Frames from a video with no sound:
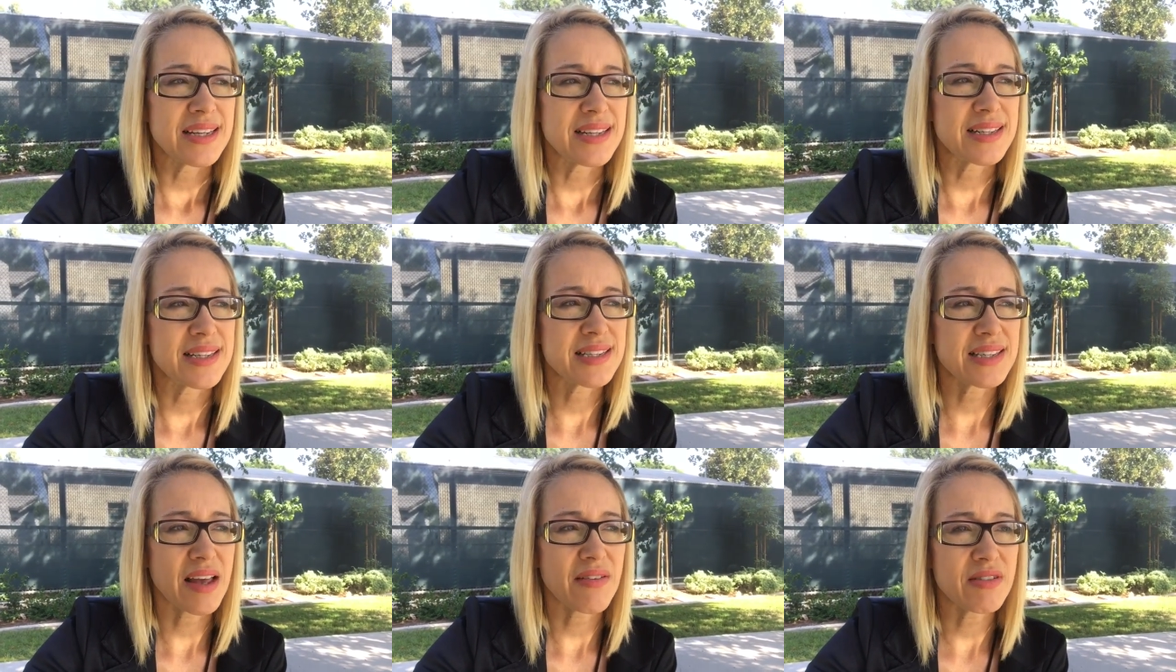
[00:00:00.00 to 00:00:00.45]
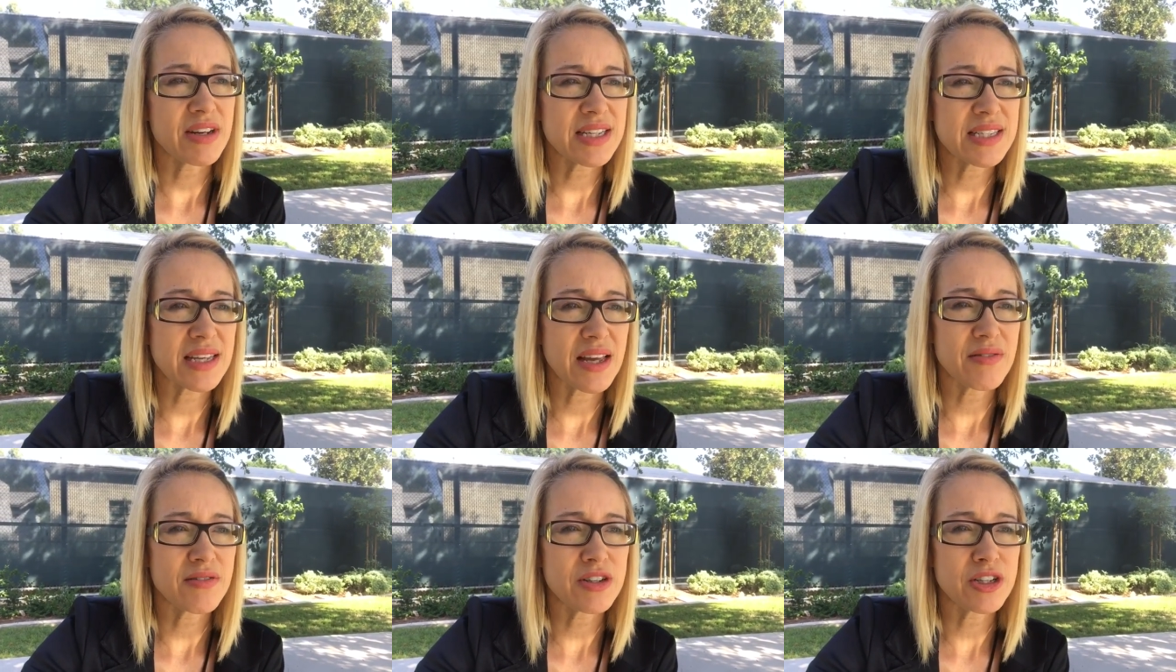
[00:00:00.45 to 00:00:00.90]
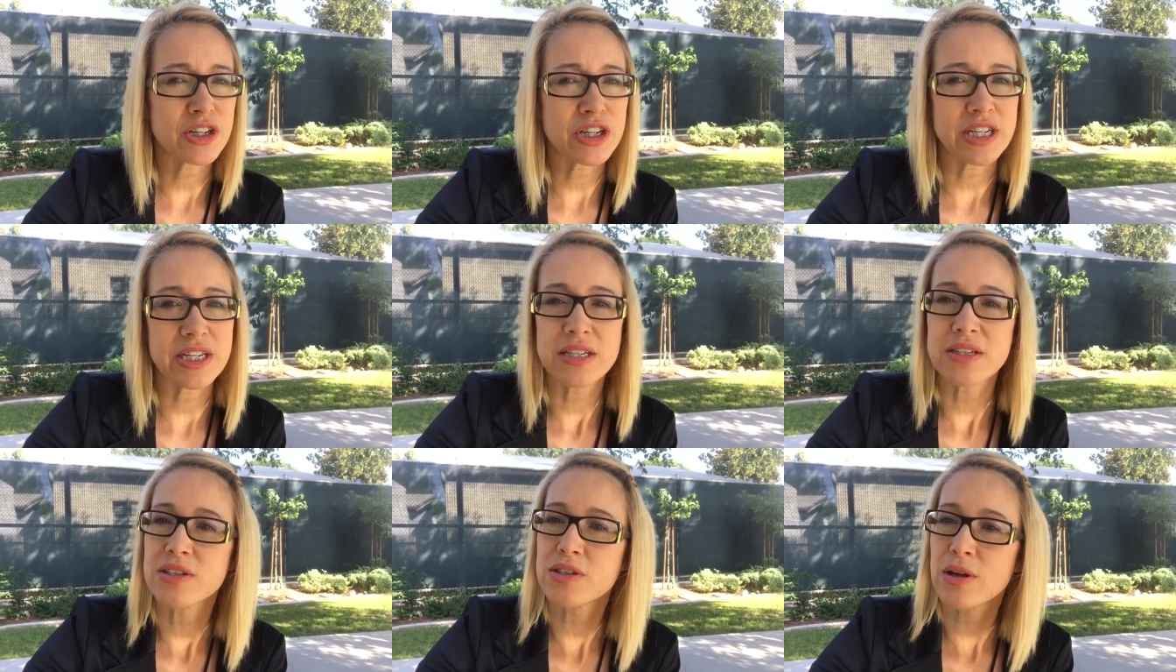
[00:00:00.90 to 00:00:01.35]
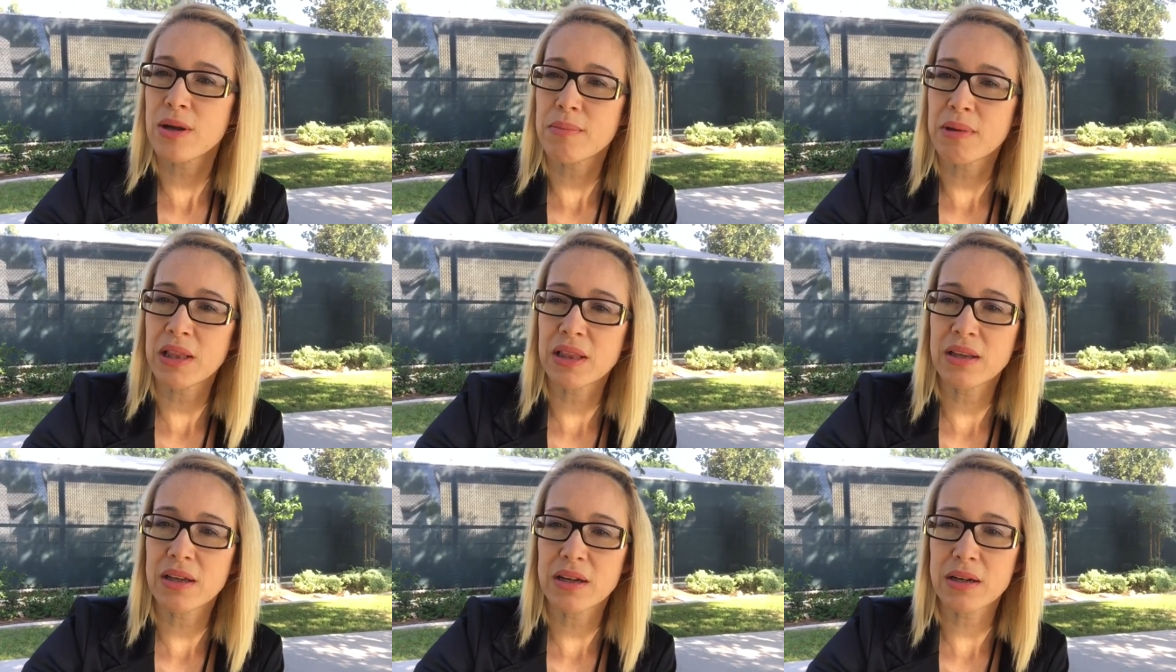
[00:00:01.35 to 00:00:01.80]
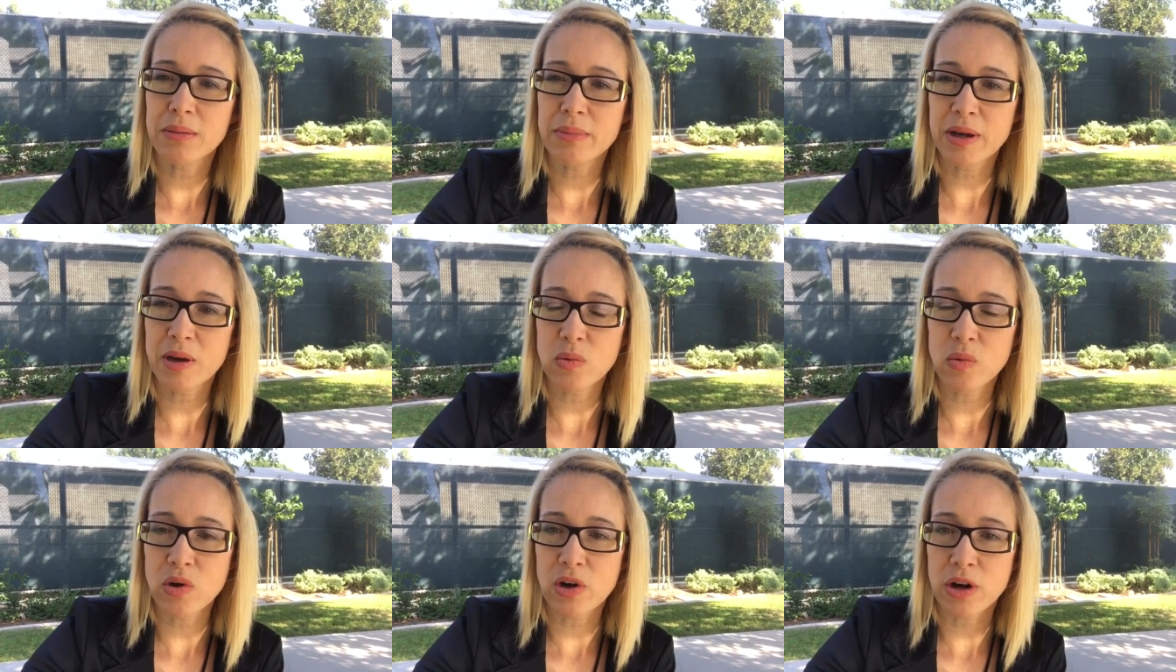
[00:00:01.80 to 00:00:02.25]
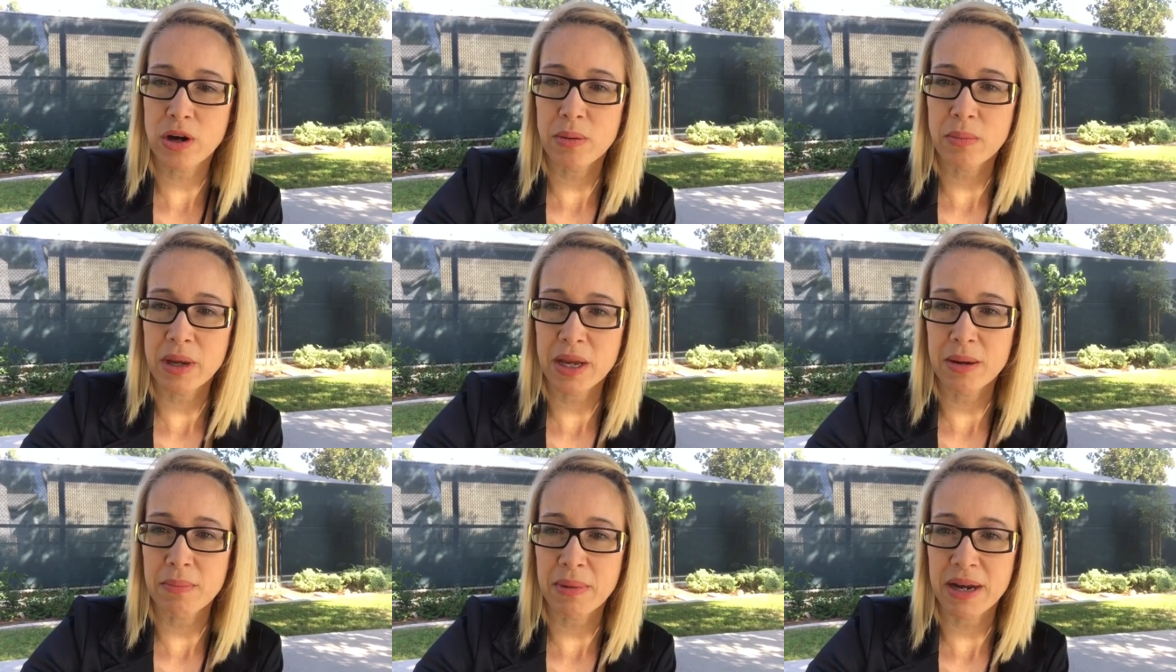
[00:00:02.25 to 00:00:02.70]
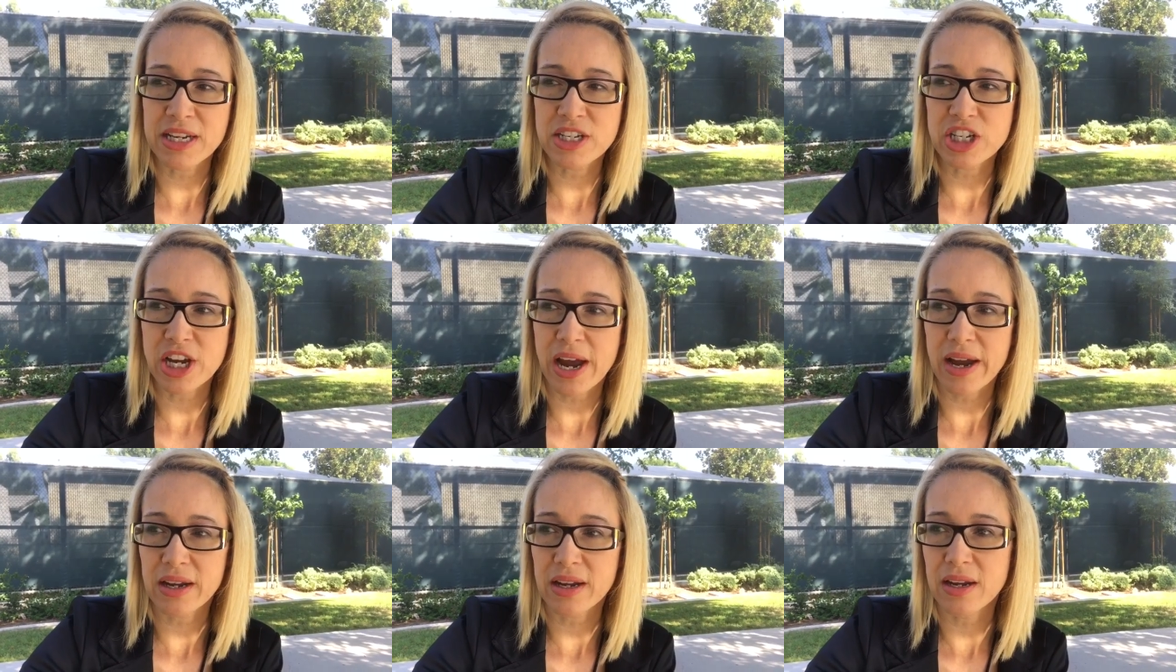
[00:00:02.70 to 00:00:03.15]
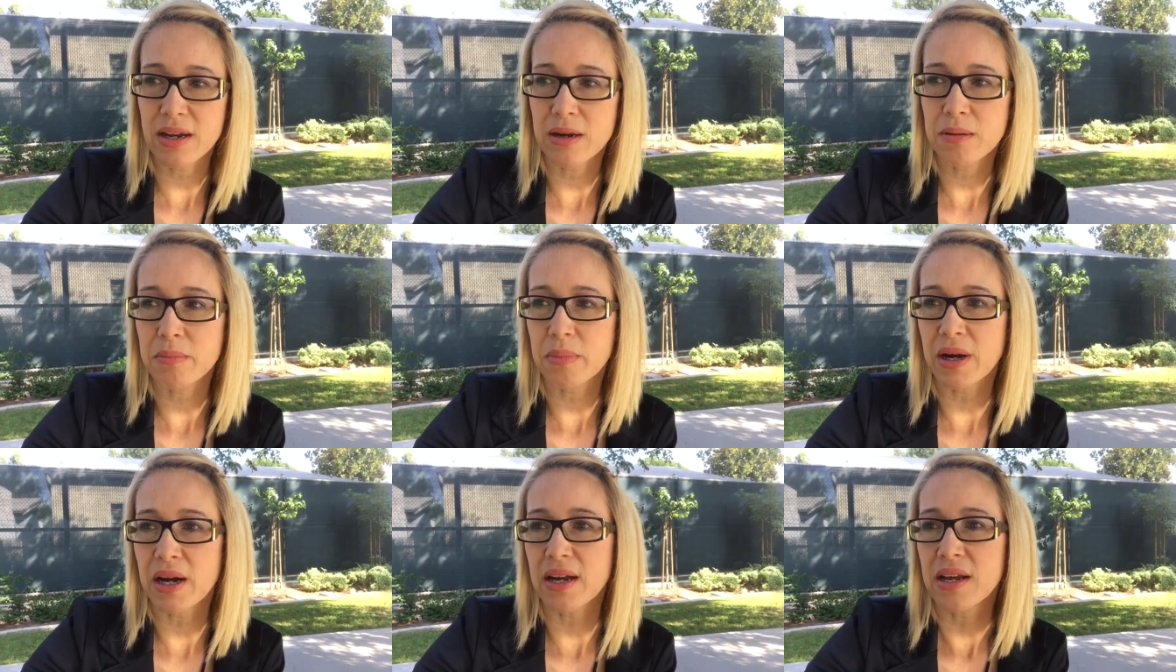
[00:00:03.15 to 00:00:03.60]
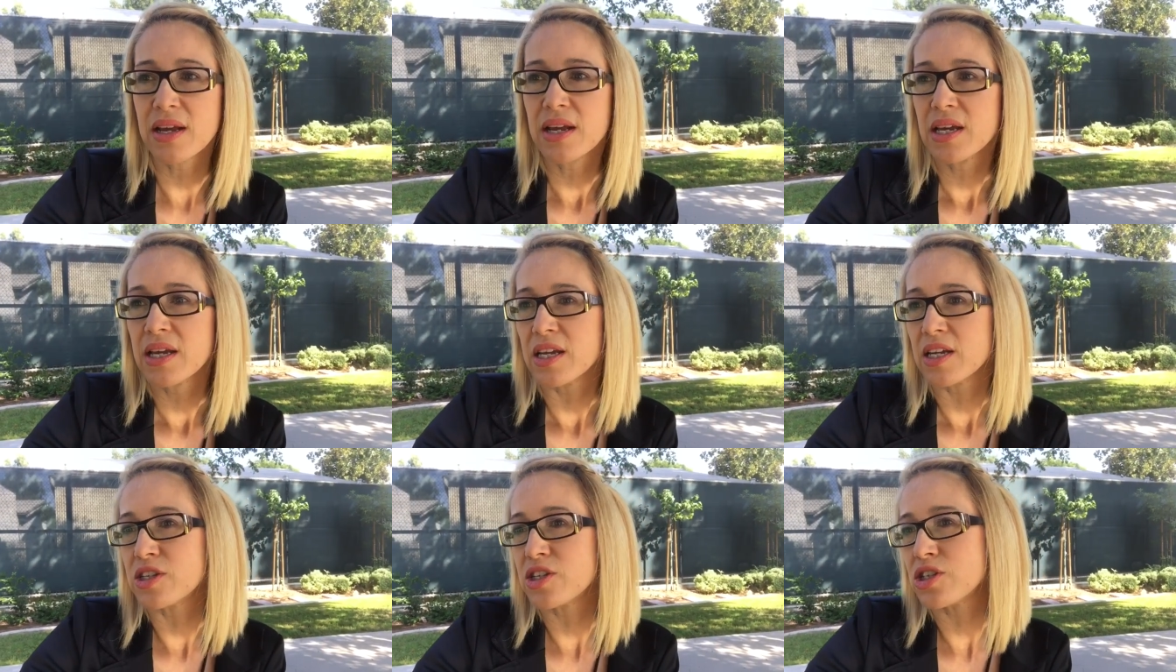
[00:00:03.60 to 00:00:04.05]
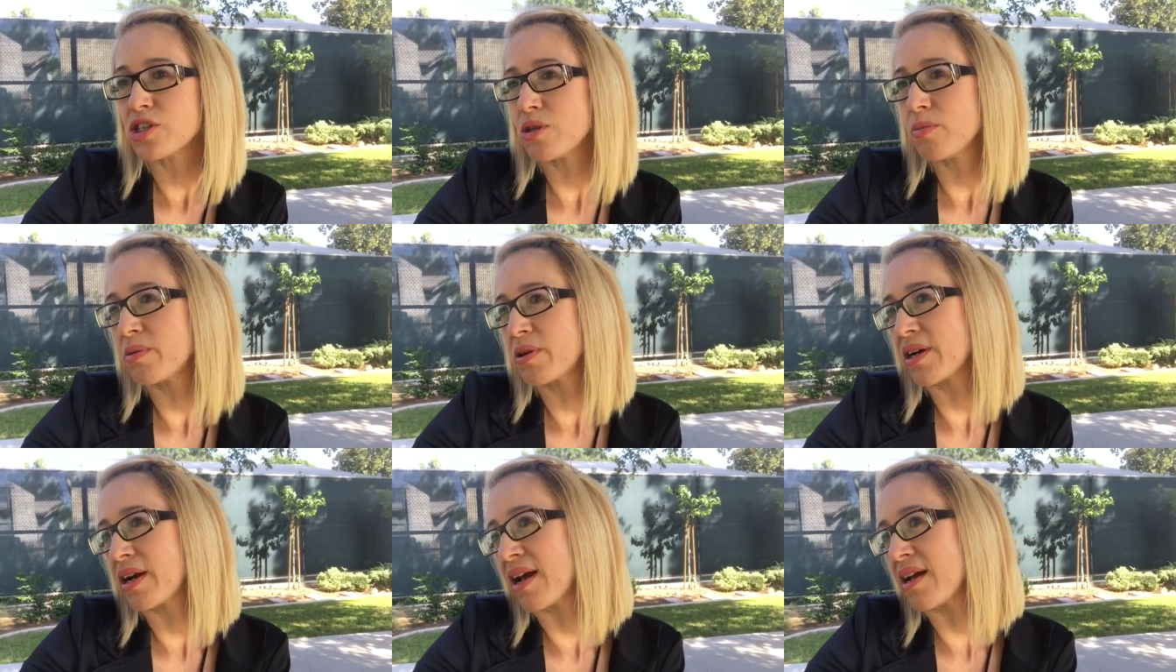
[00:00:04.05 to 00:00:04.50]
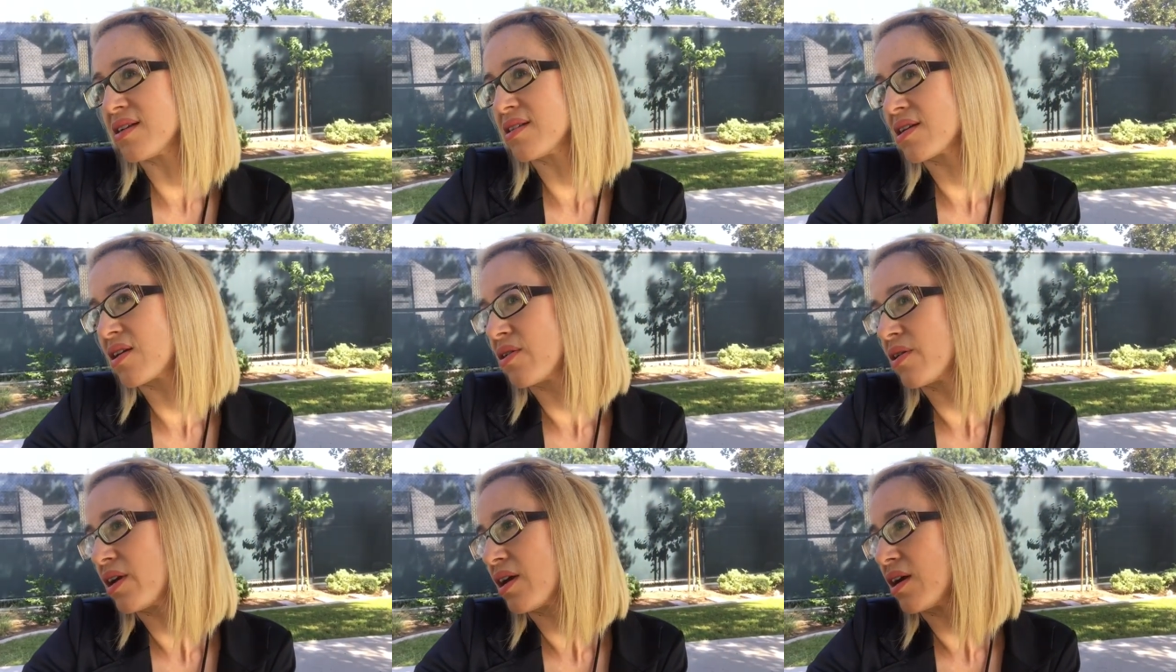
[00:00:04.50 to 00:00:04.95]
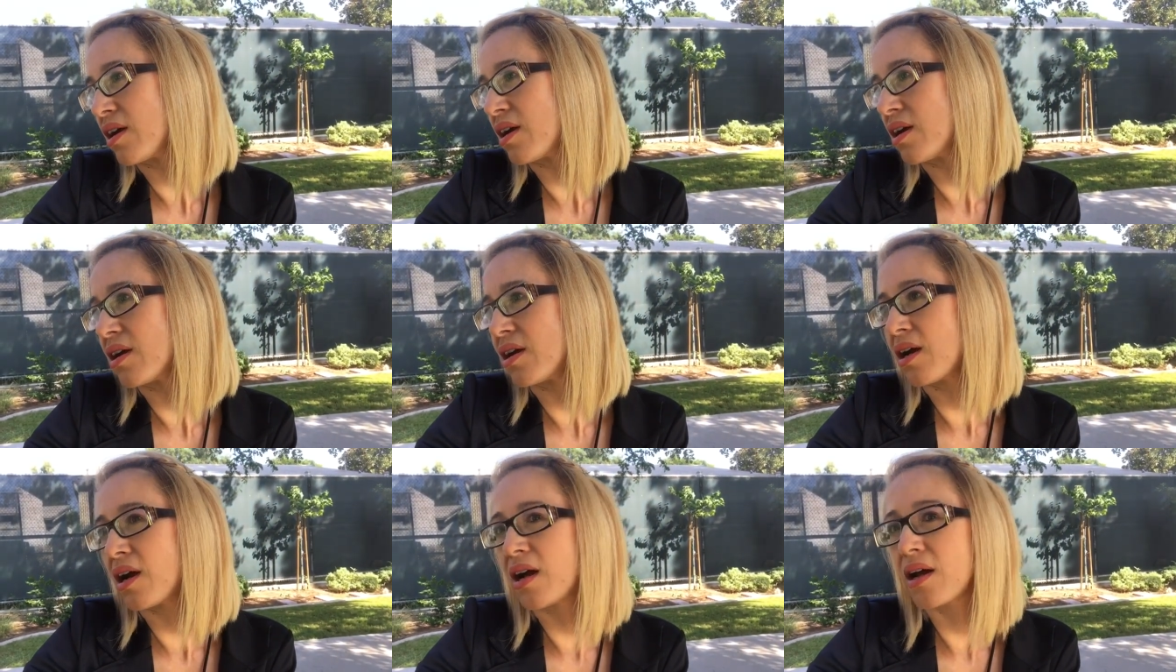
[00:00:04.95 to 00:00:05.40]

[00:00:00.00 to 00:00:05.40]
It's 77 degrees, so I'm a little bit warm in my jacket, but it's super nice out here.